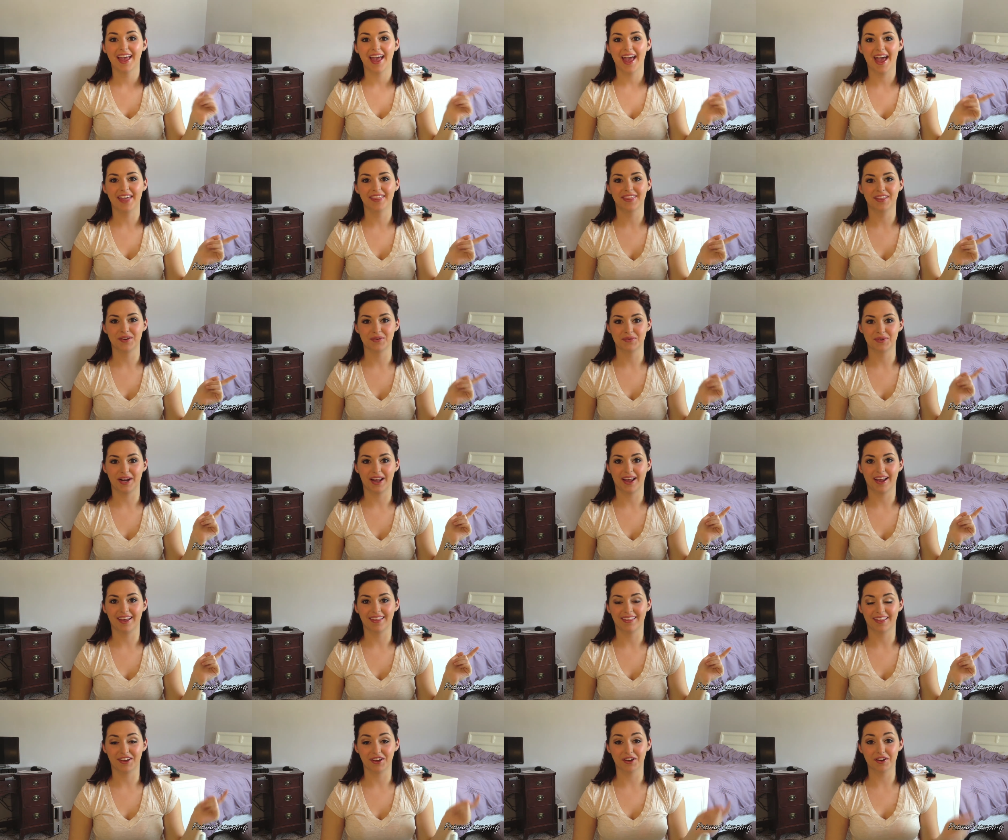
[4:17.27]
And then when
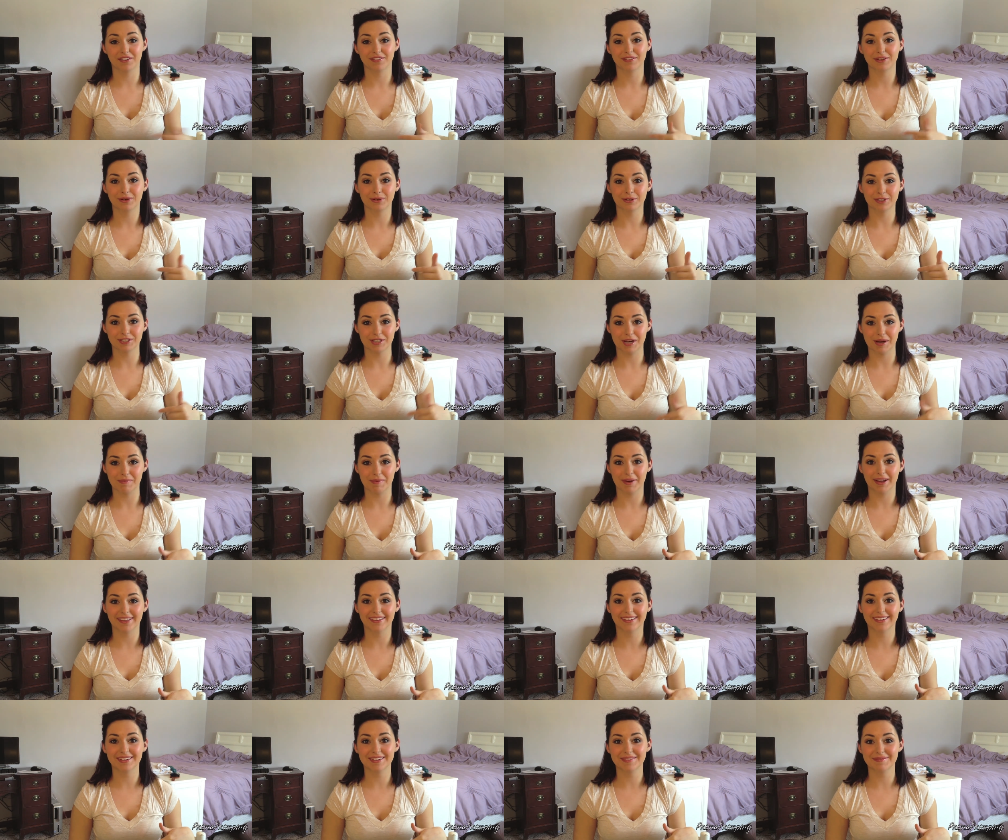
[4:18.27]
I let go of the Cool Shot
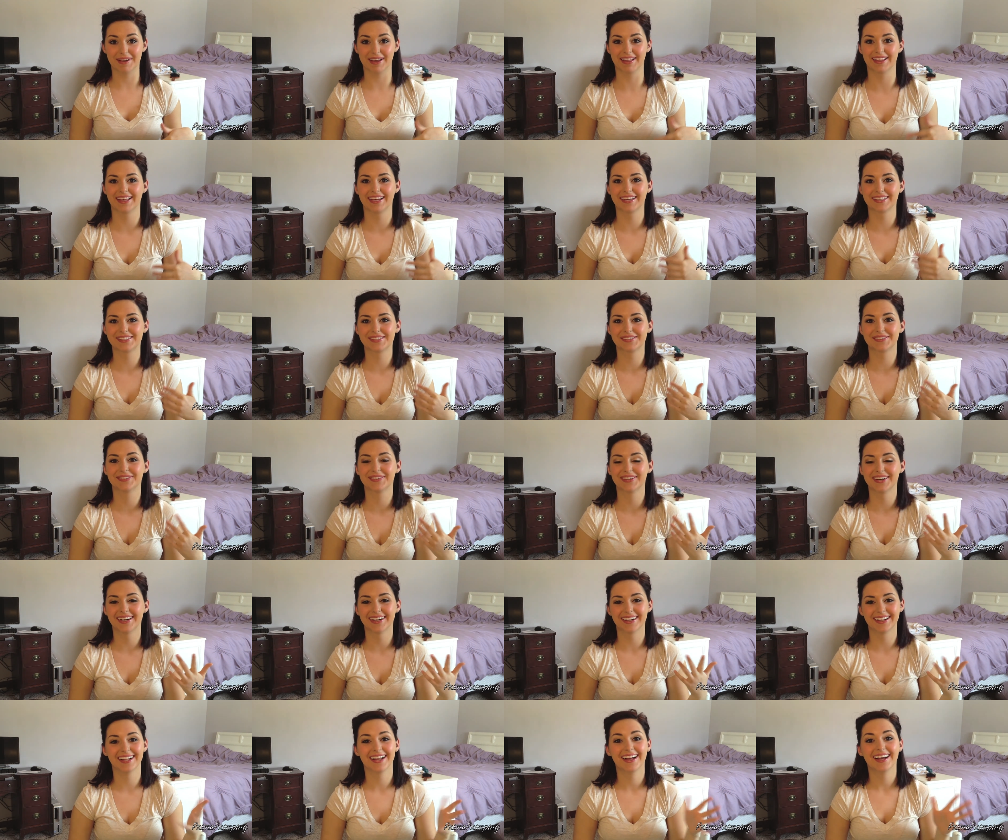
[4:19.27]
button, my lights
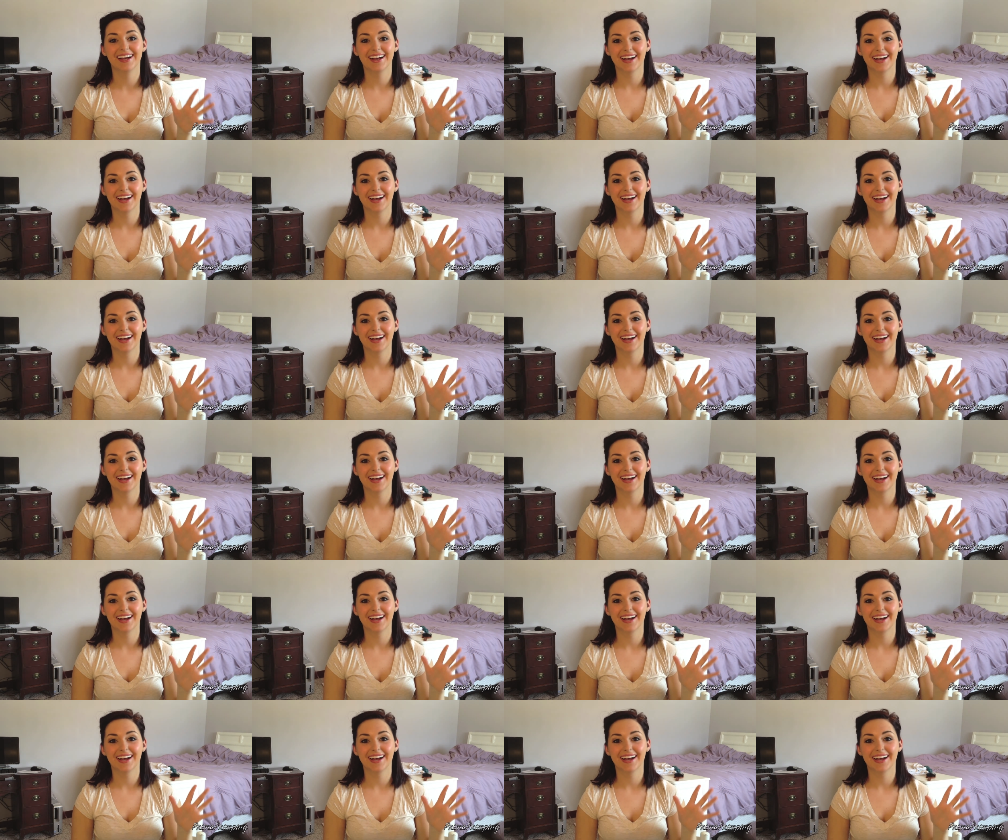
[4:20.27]
will